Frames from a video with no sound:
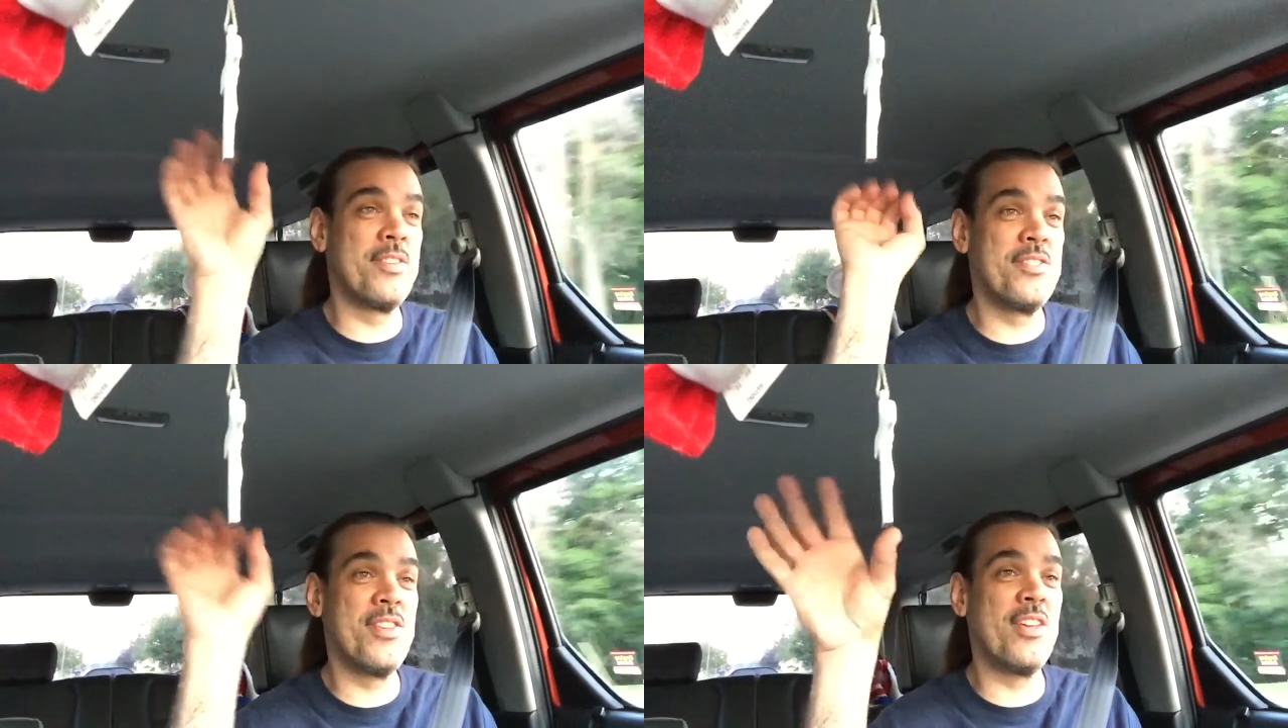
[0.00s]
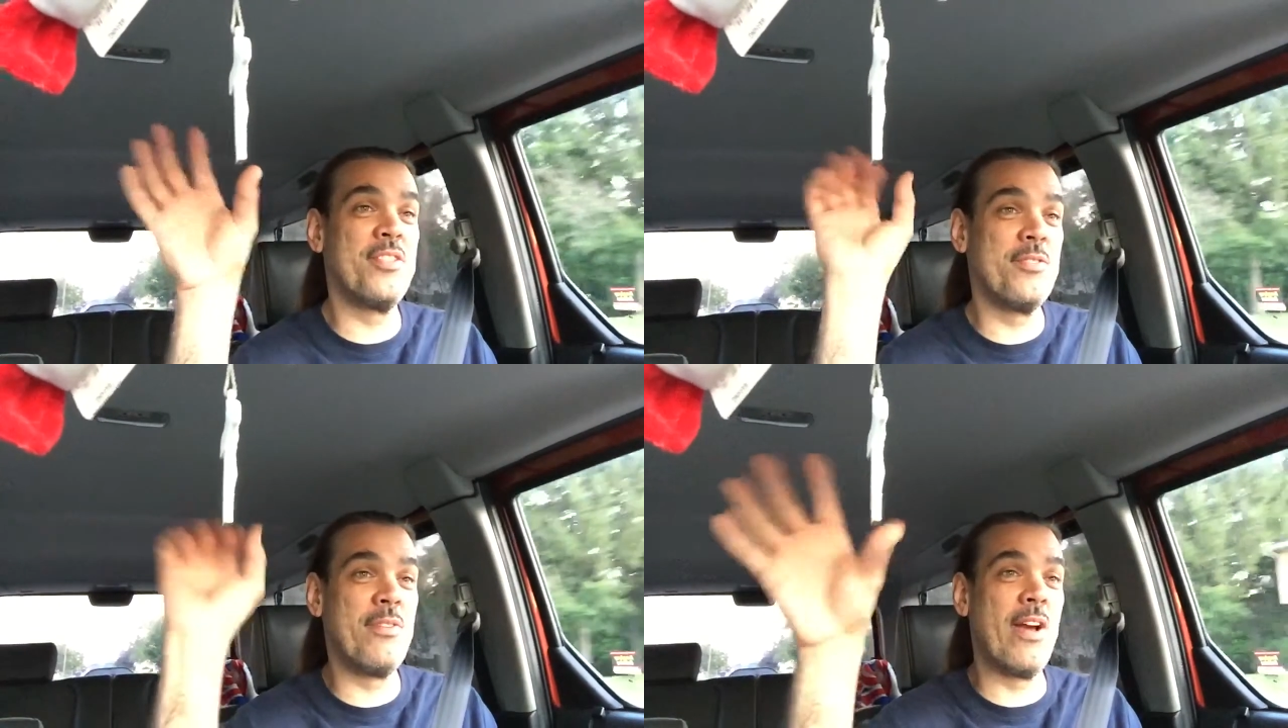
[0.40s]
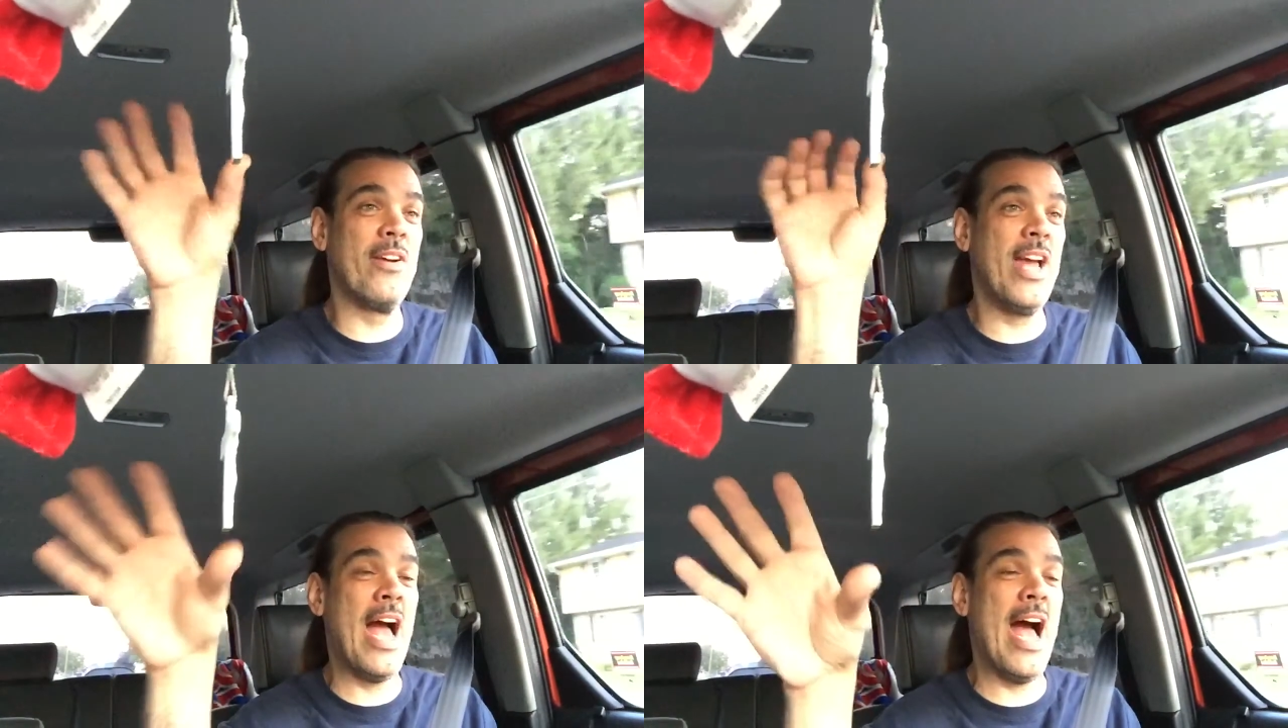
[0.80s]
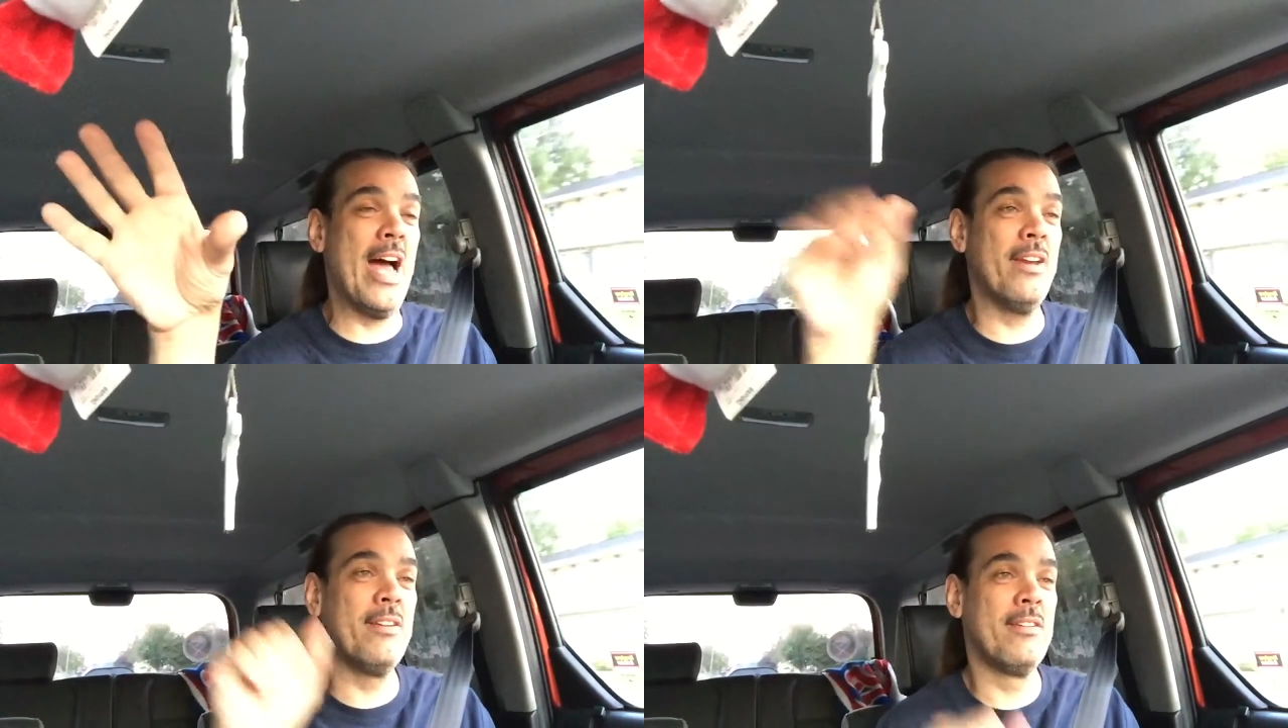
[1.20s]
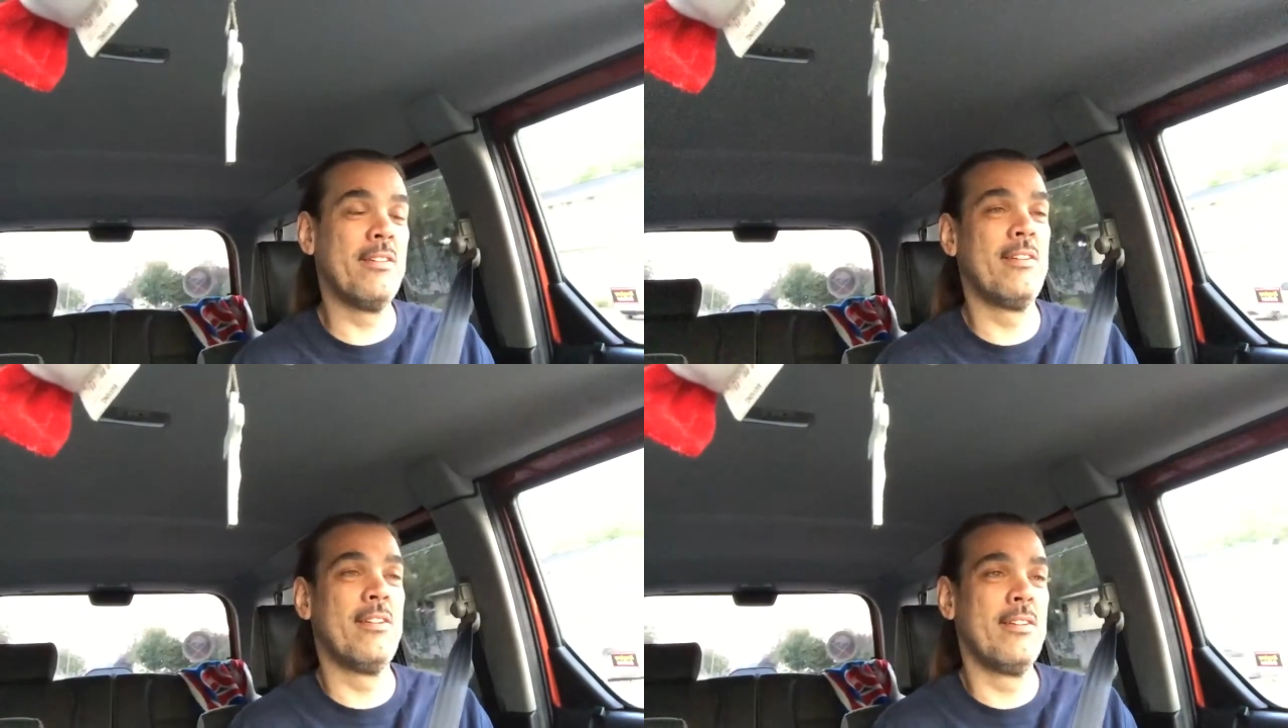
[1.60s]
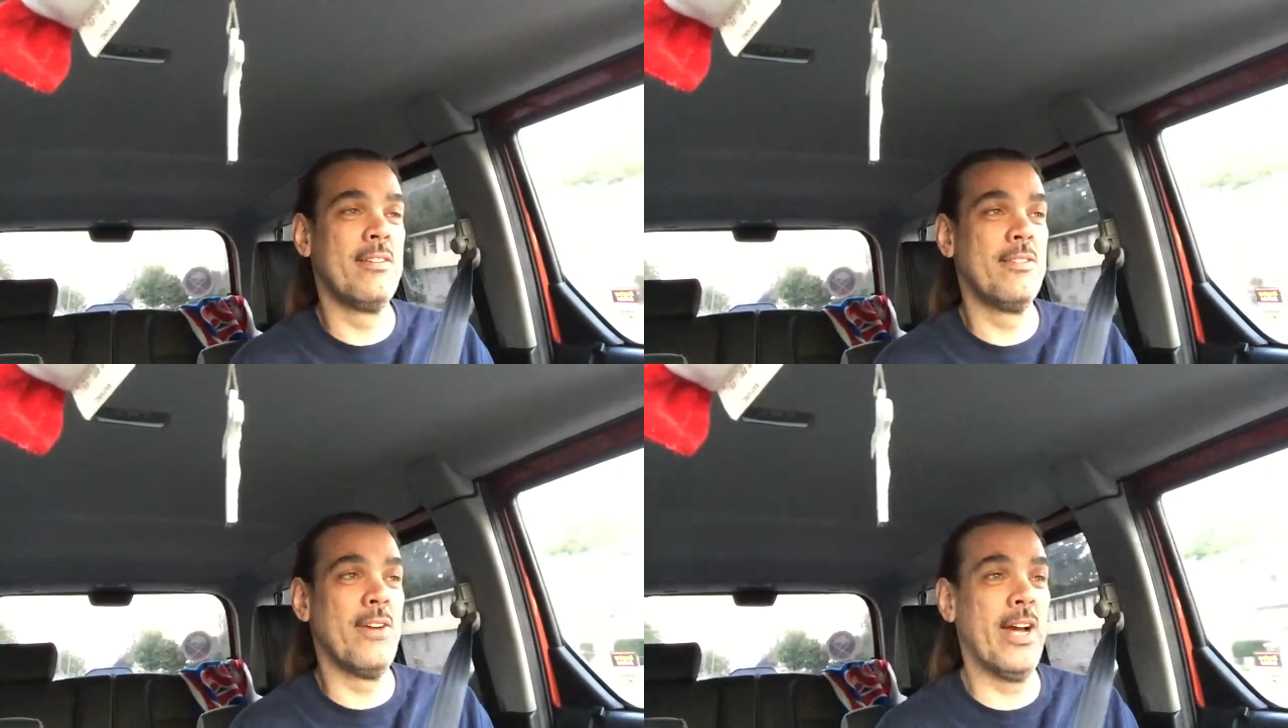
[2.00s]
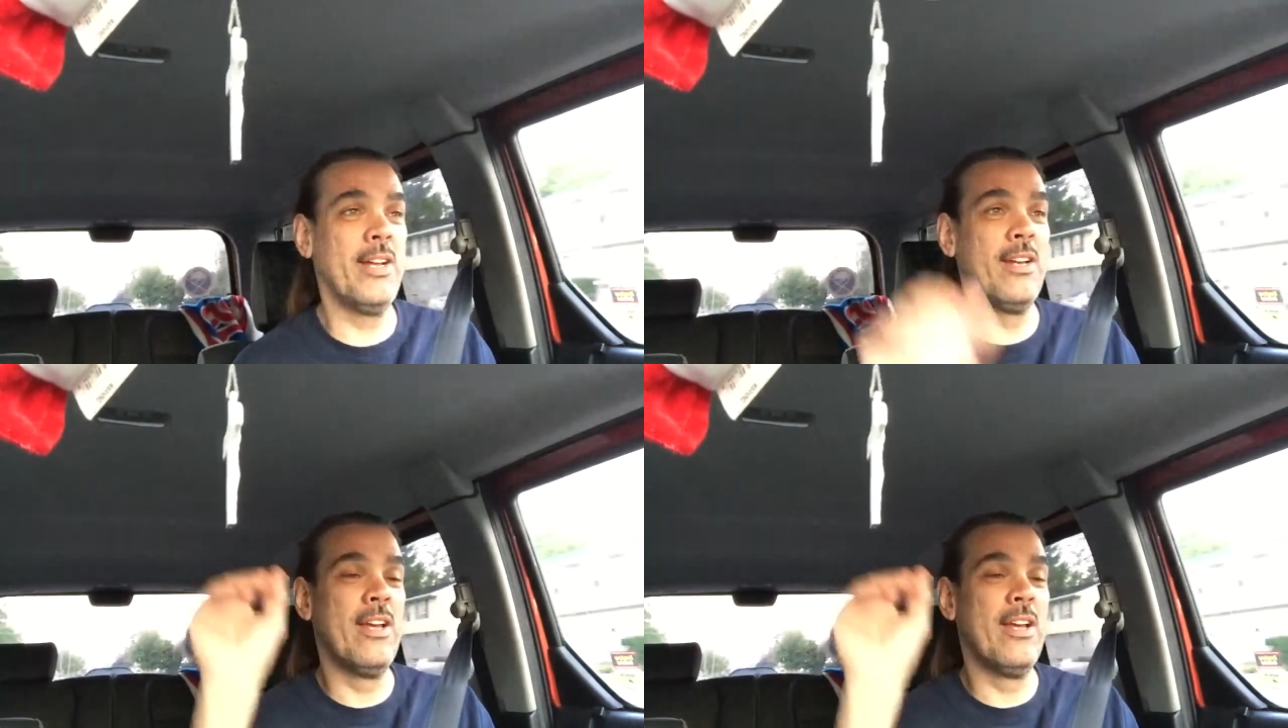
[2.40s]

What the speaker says: the sun is very hot, right?